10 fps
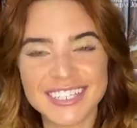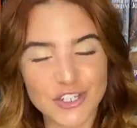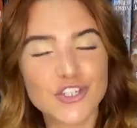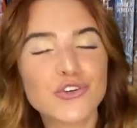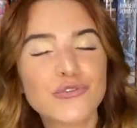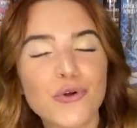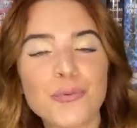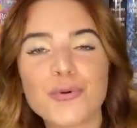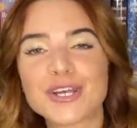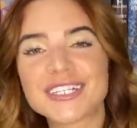two
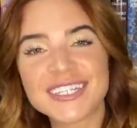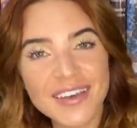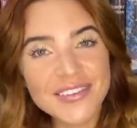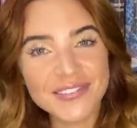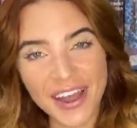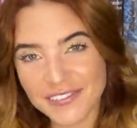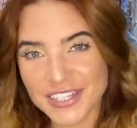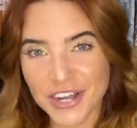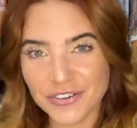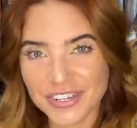4.75
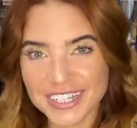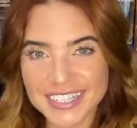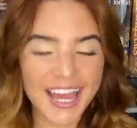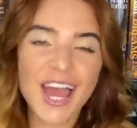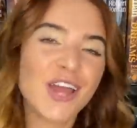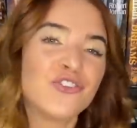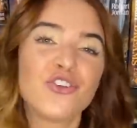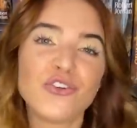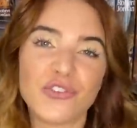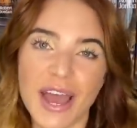star reads and
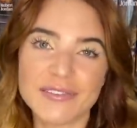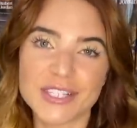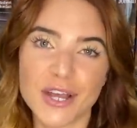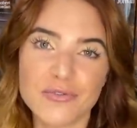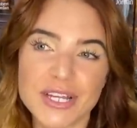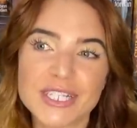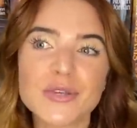two five star reads.